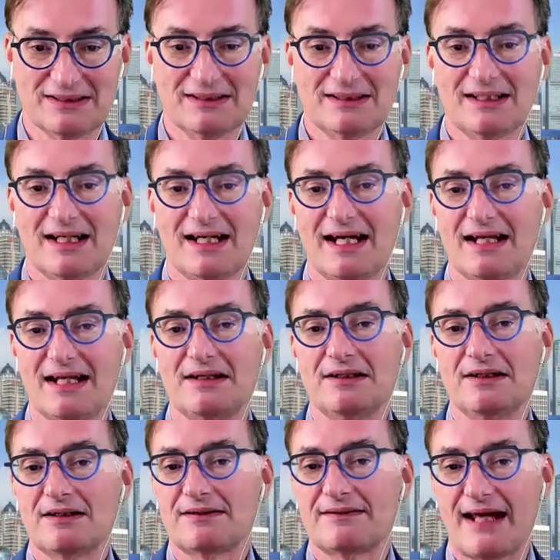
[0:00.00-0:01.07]
And
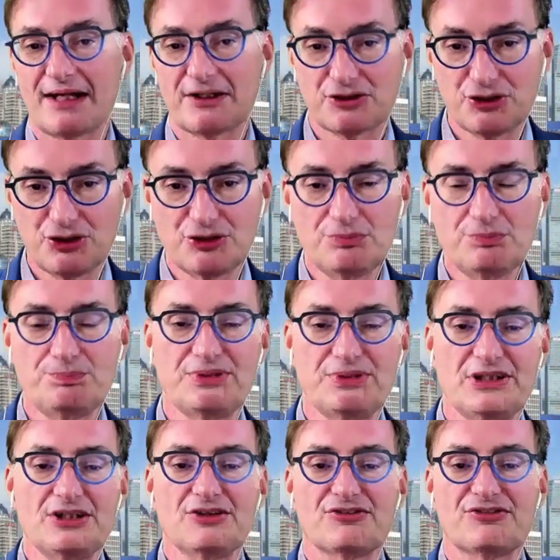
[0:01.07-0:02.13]
that couldn't
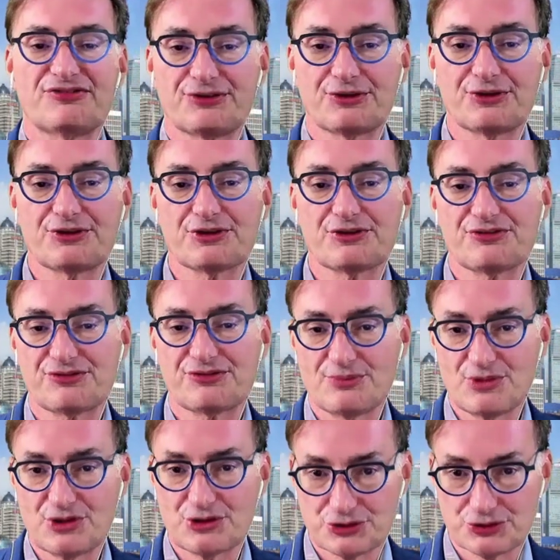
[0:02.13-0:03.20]
be further from the
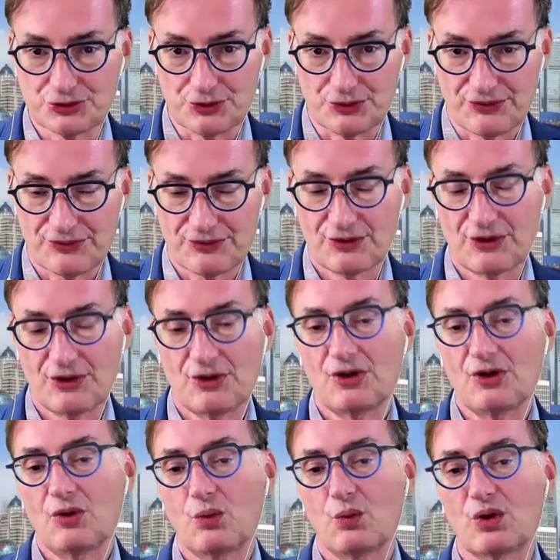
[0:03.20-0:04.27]
truth.
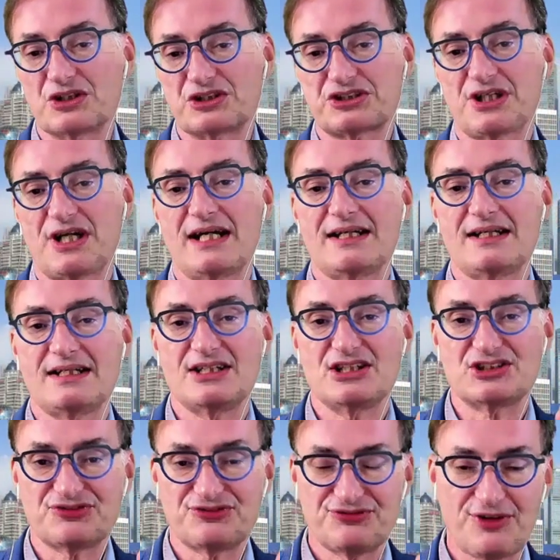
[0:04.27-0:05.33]
What China is
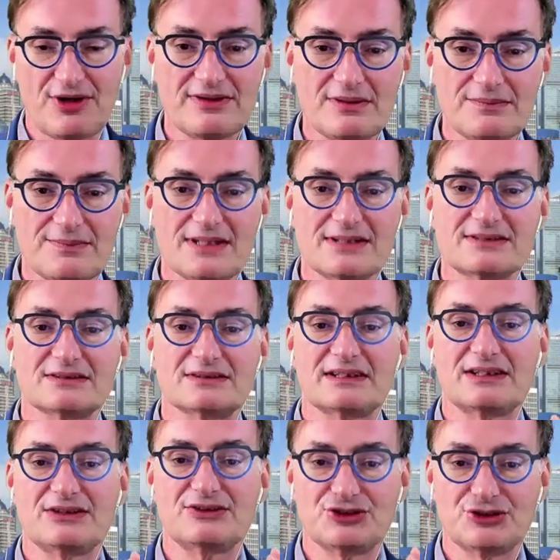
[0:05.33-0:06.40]
fundamentally
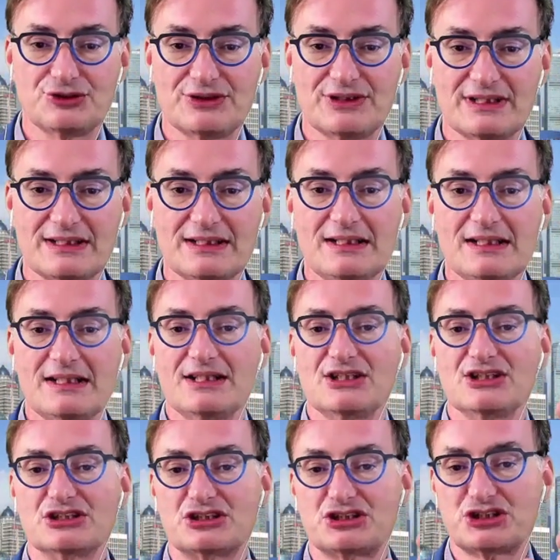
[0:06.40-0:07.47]
doing
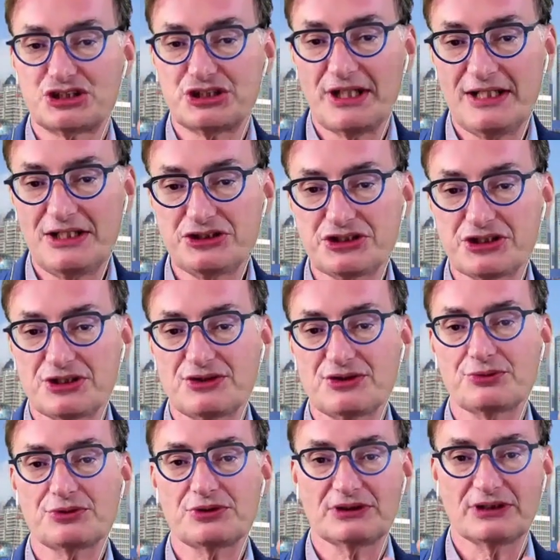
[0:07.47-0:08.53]
is changing the
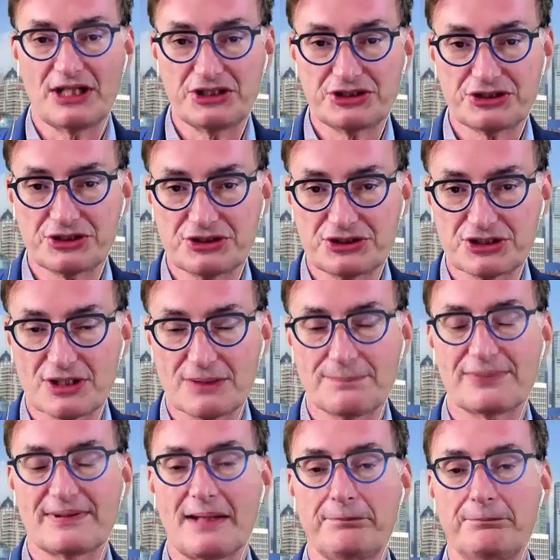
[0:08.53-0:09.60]
relationship
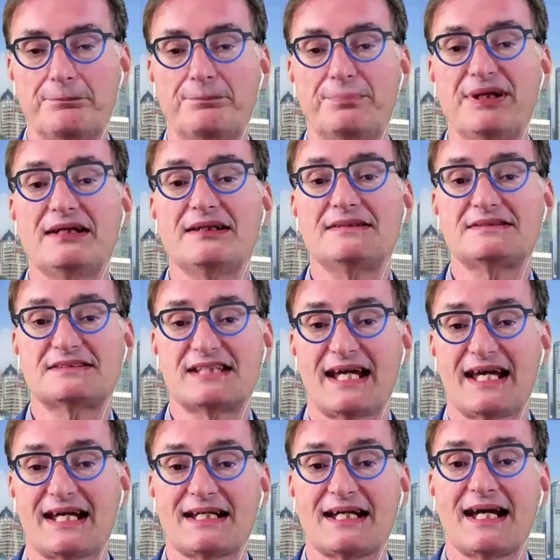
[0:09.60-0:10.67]
that big
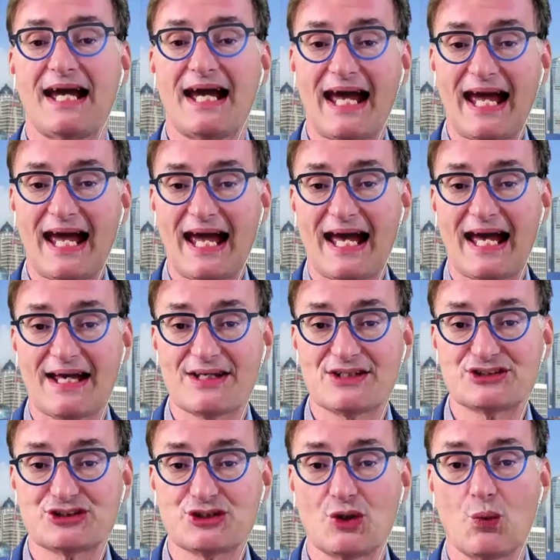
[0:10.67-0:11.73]
tech
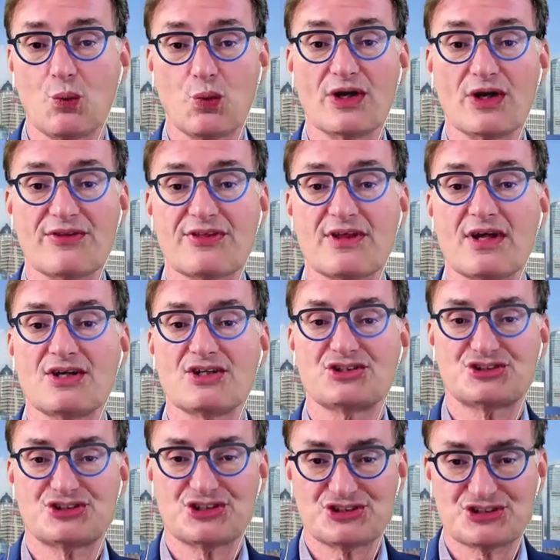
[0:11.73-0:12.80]
has with
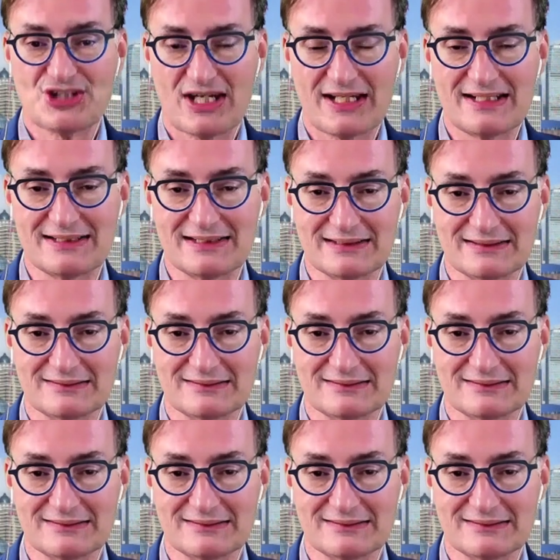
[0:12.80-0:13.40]
society.